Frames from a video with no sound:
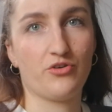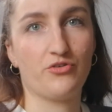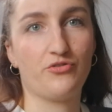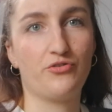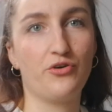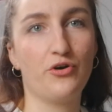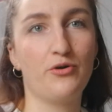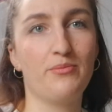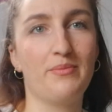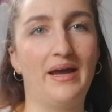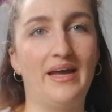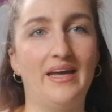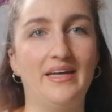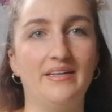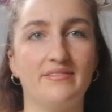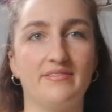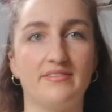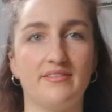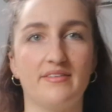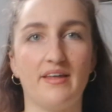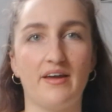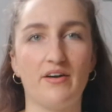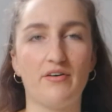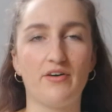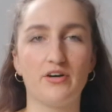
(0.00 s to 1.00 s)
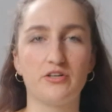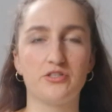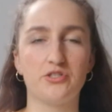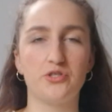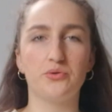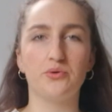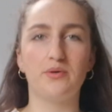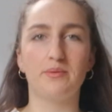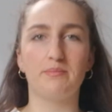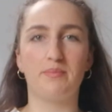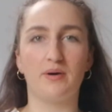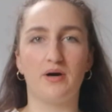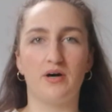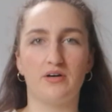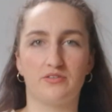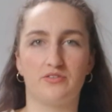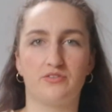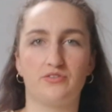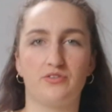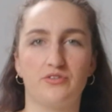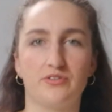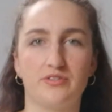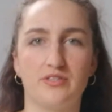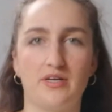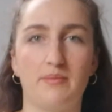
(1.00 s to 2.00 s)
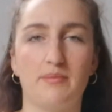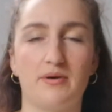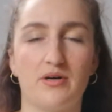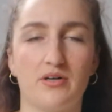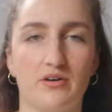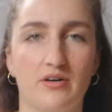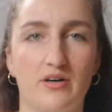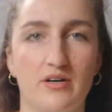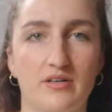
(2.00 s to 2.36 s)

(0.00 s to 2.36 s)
Crewmate, there are two imposters among